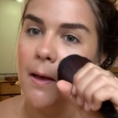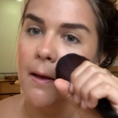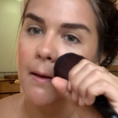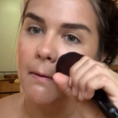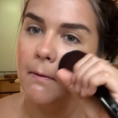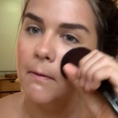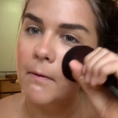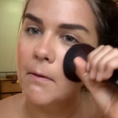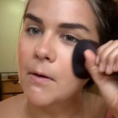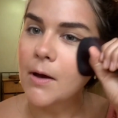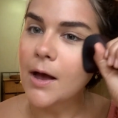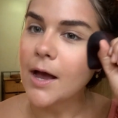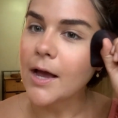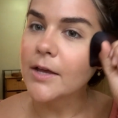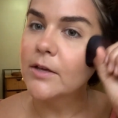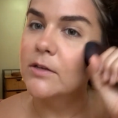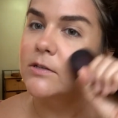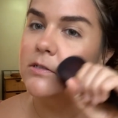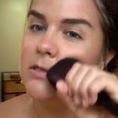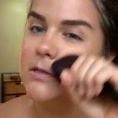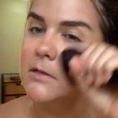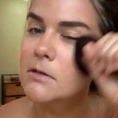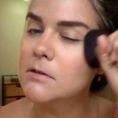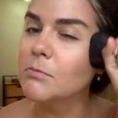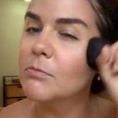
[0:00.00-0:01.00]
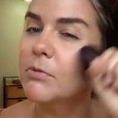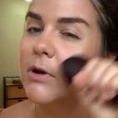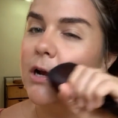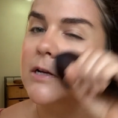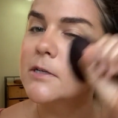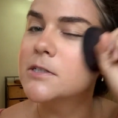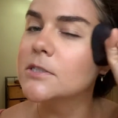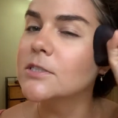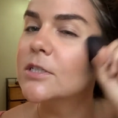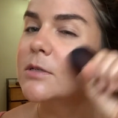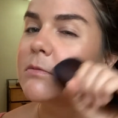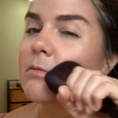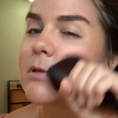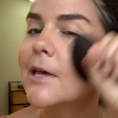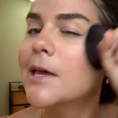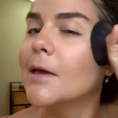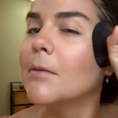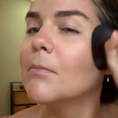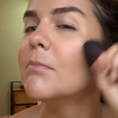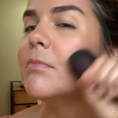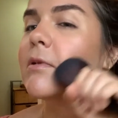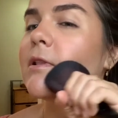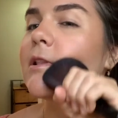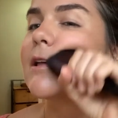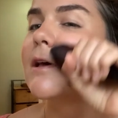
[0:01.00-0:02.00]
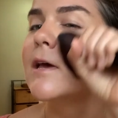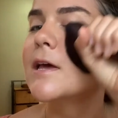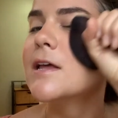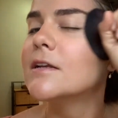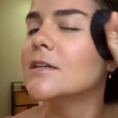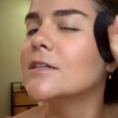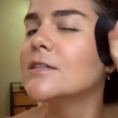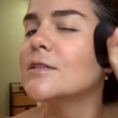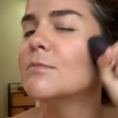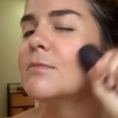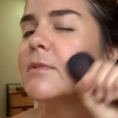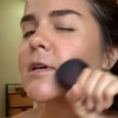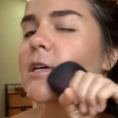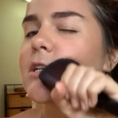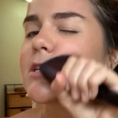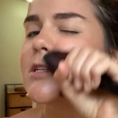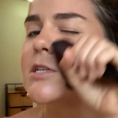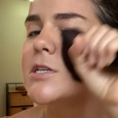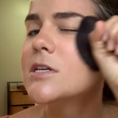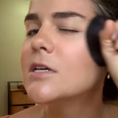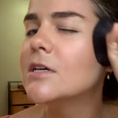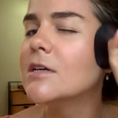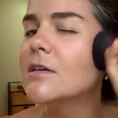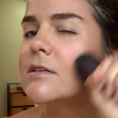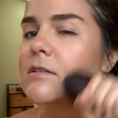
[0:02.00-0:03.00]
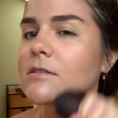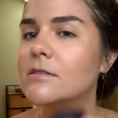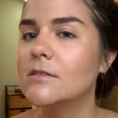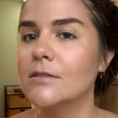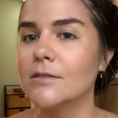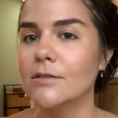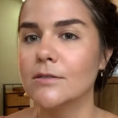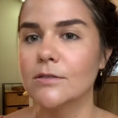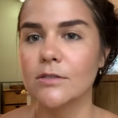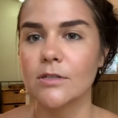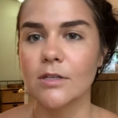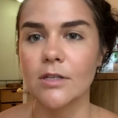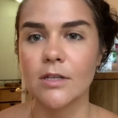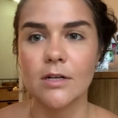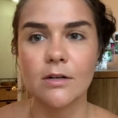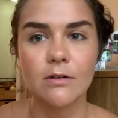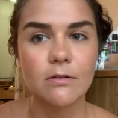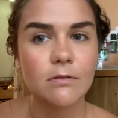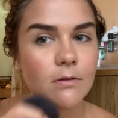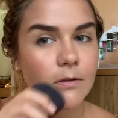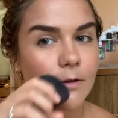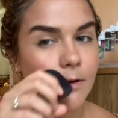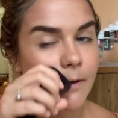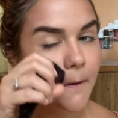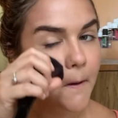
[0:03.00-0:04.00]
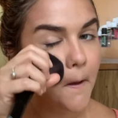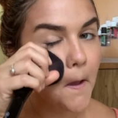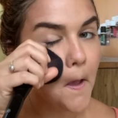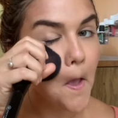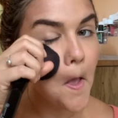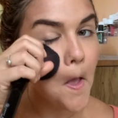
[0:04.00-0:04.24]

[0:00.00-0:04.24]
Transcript: So I use this brush to like blend my cheeks so they don't look